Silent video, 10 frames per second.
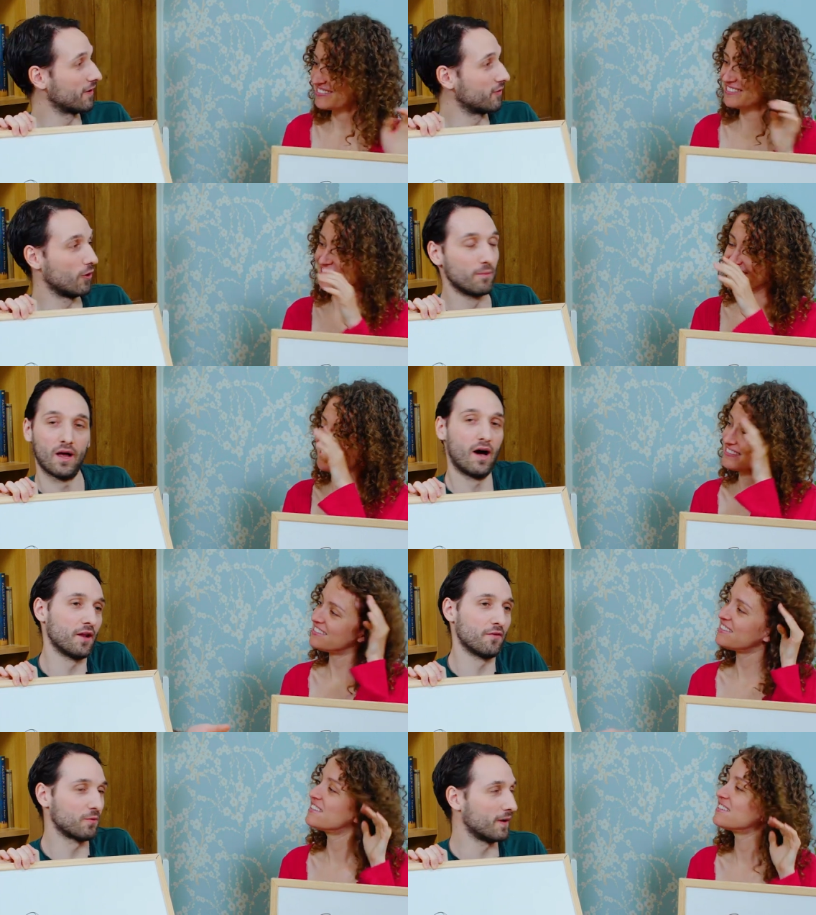Speaker 1: very short. I
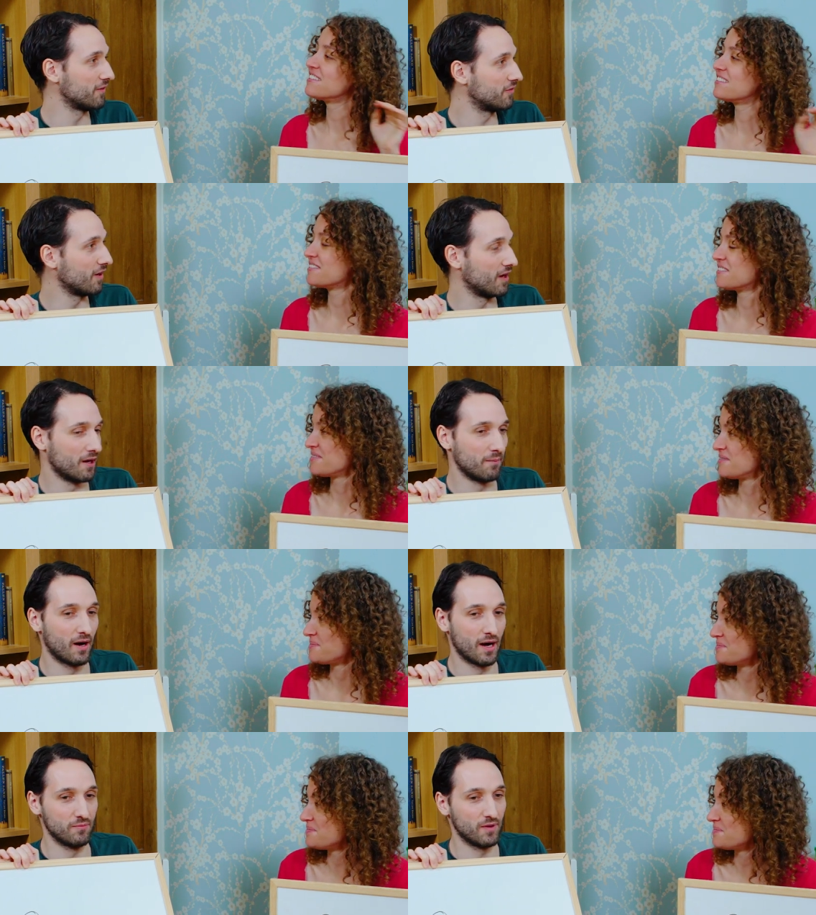don't switch. Um,
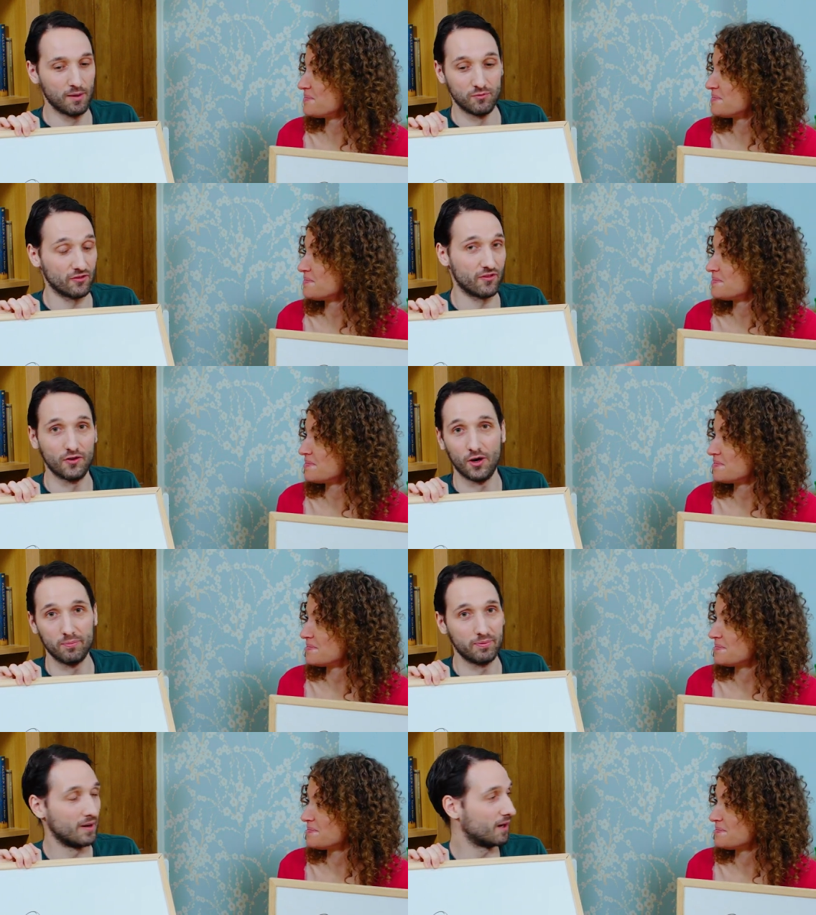I'm, I'm just a
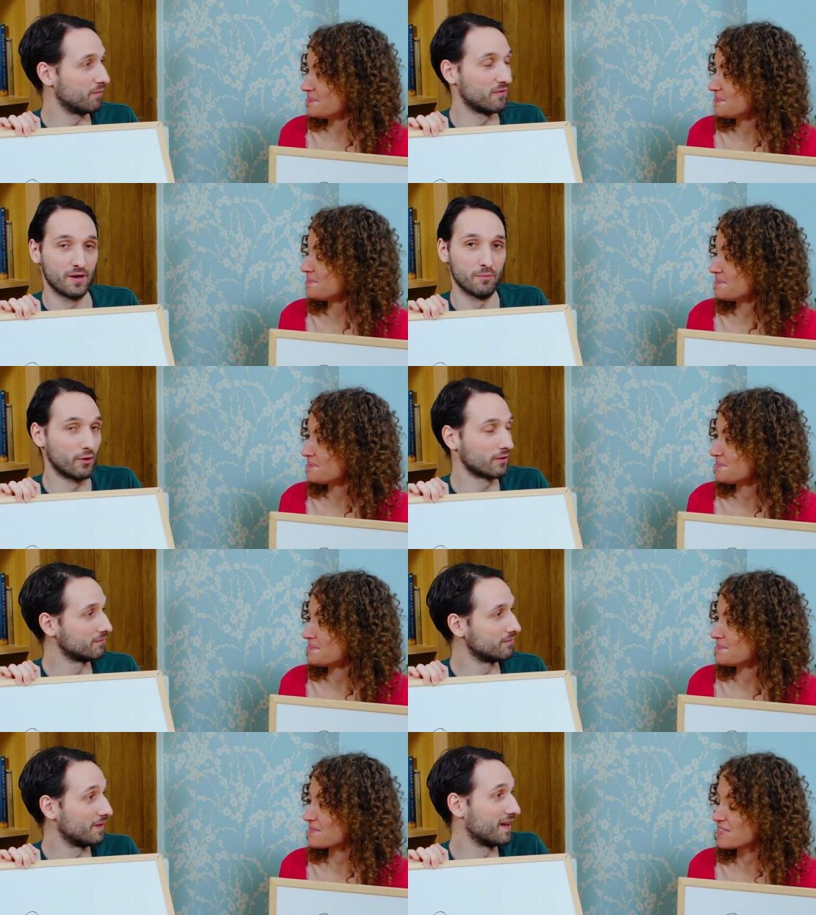top. I'm um, very boring.
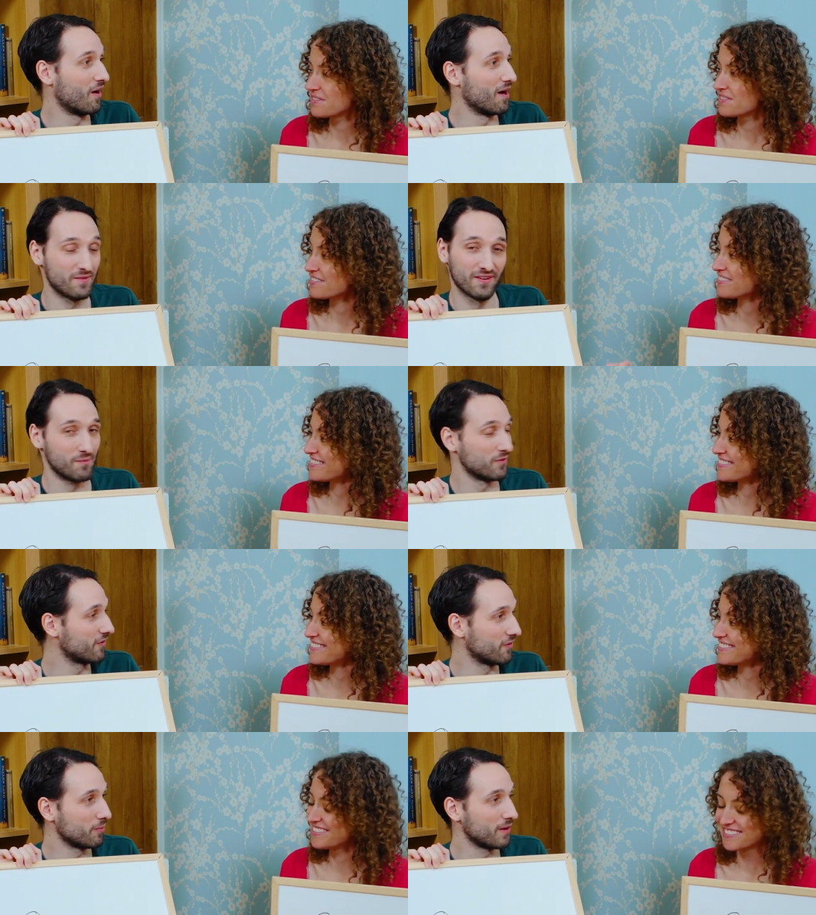But no, I'm just, I'm just
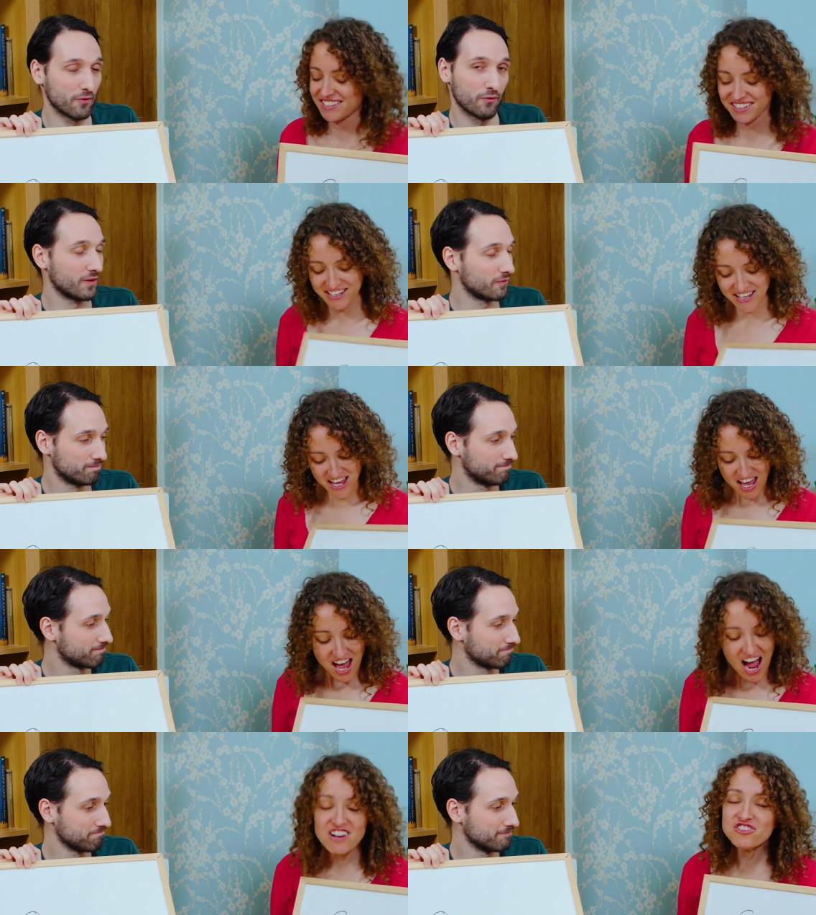a top. I don't switch.
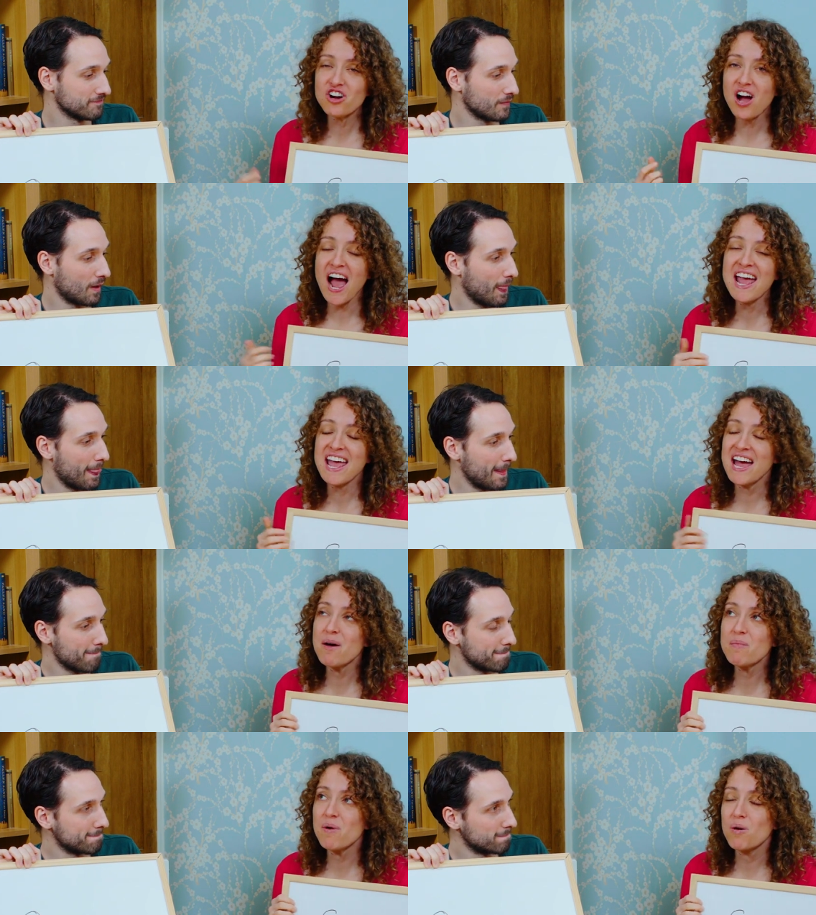
Speaker 2: I, I
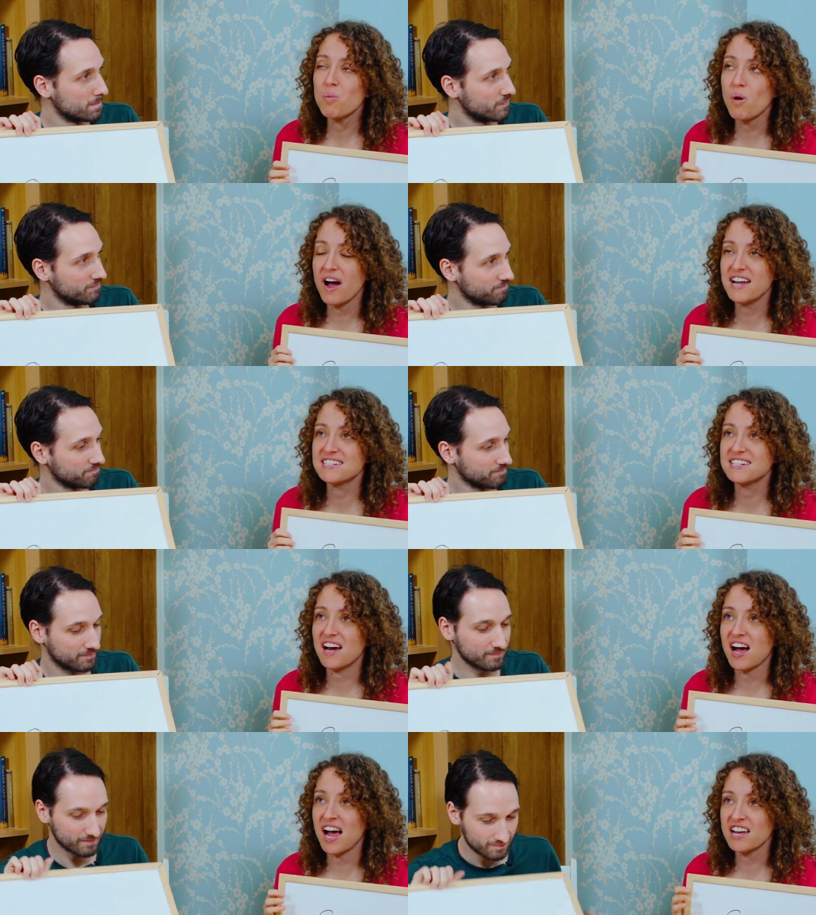am what
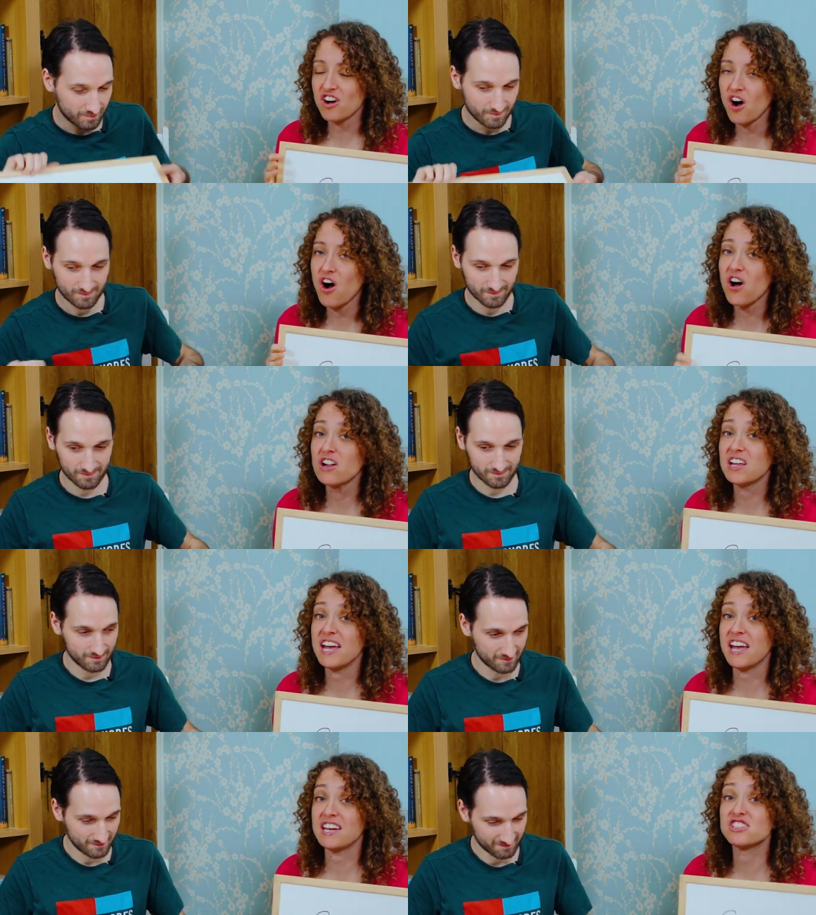I call
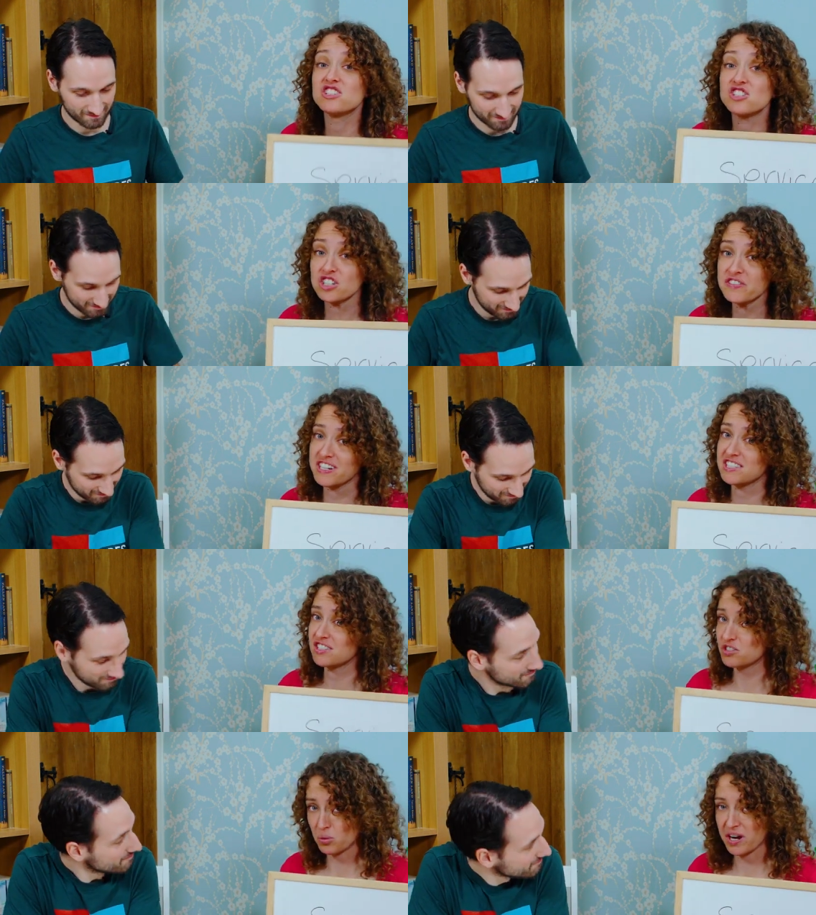a service
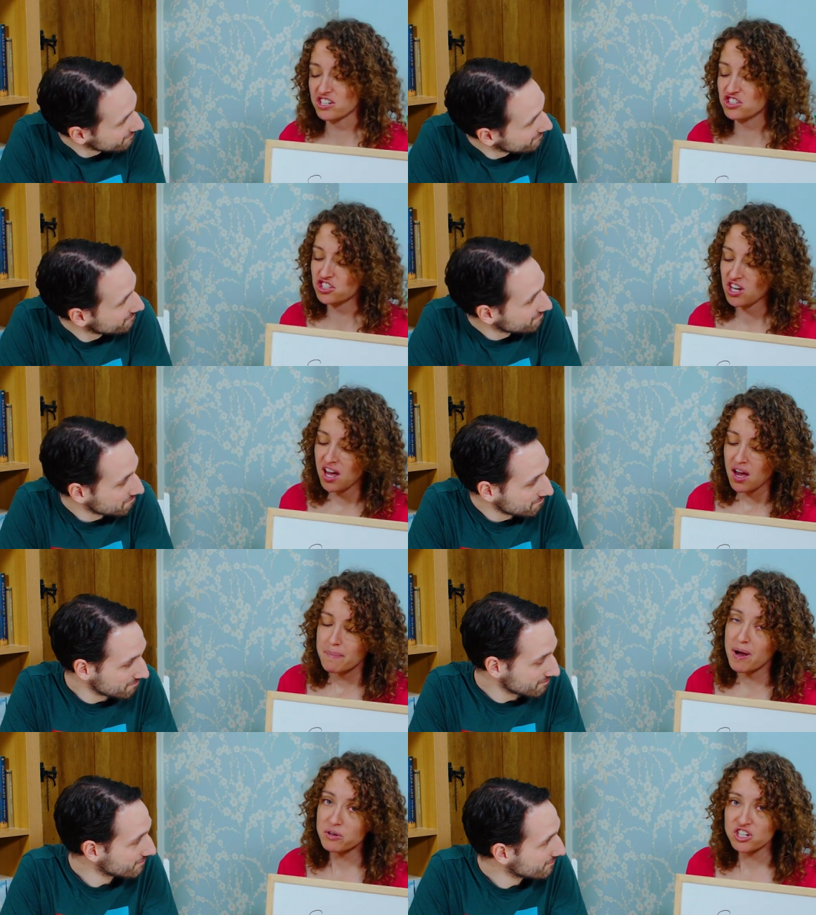switch,
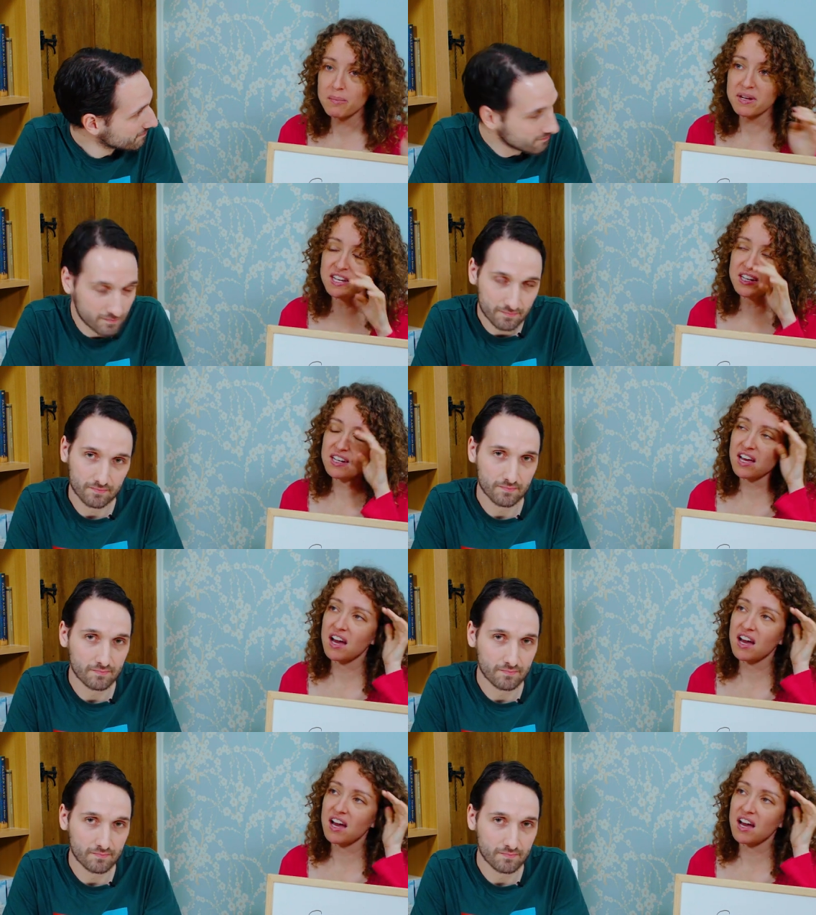by which I mean